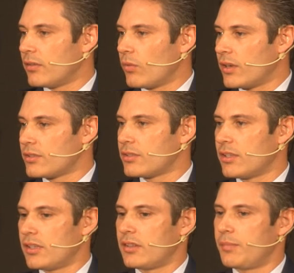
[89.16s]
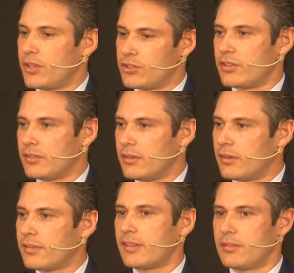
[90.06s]
what is the picture in the
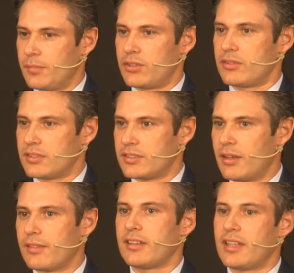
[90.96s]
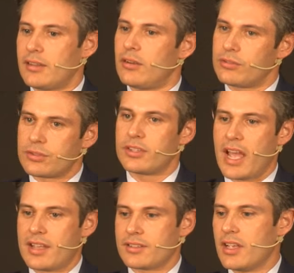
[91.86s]
north and the picture in the south. And that also it
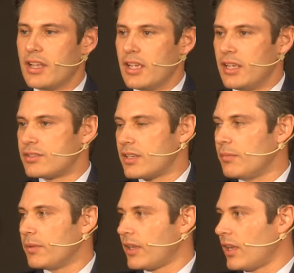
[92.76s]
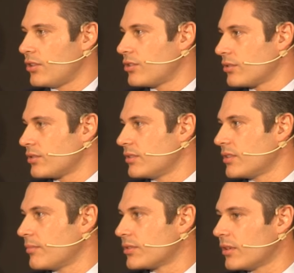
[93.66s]
has its implications in
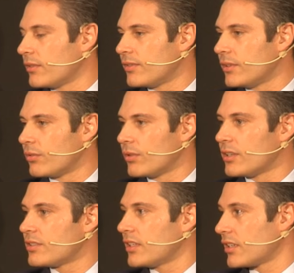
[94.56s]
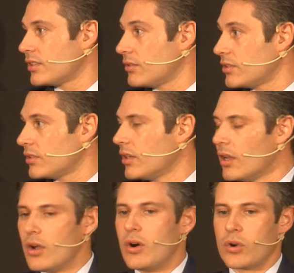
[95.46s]
terms of real estate activity,
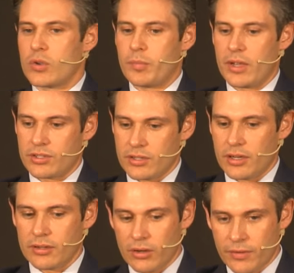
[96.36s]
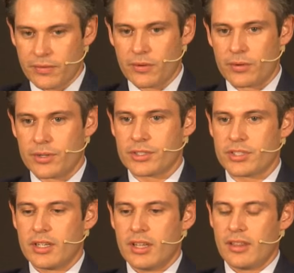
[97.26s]
occupation, and of
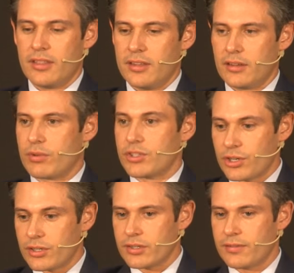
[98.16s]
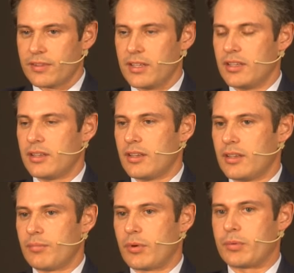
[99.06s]
course, the return of
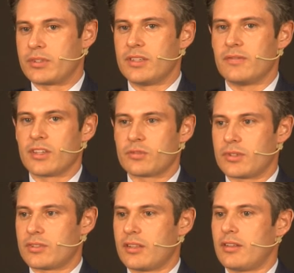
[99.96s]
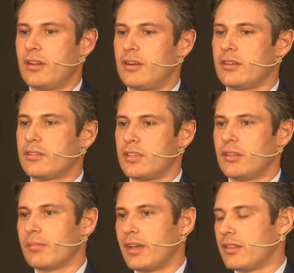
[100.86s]
the property investments that are
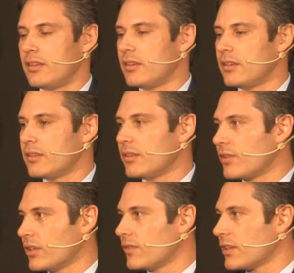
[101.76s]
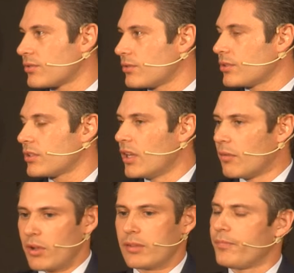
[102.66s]
seen by the different investors.
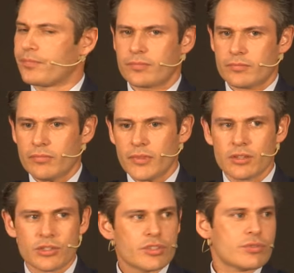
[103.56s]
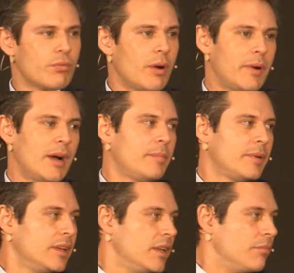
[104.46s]
But just to wrap
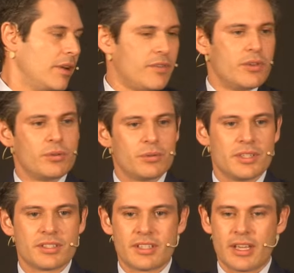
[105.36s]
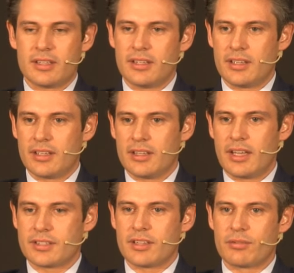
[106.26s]
up, my view is that,
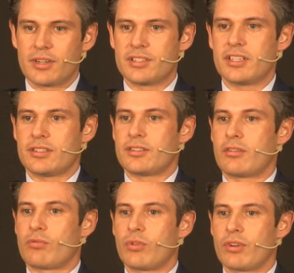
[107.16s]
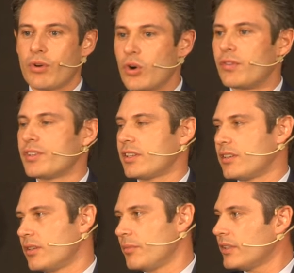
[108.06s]
as I already said, it's a recovered
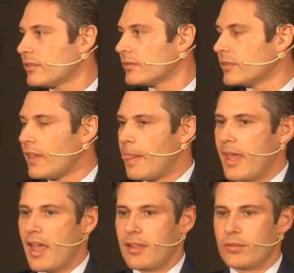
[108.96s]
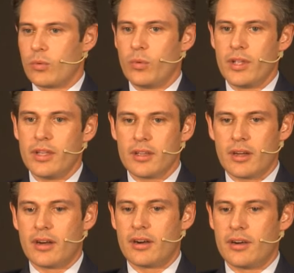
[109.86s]
economy, and we
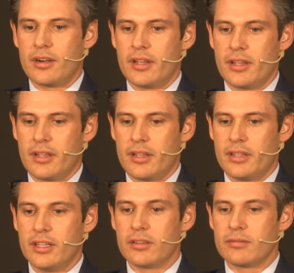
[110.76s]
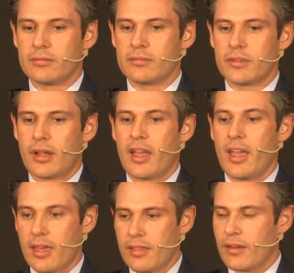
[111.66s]
are
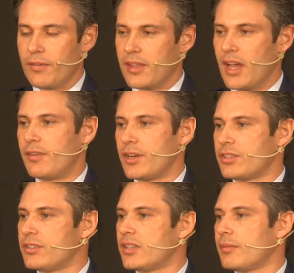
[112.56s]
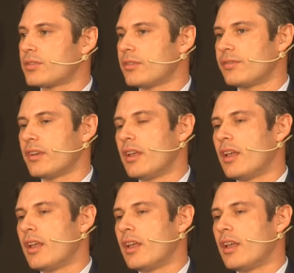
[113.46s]
ahead of the average in terms of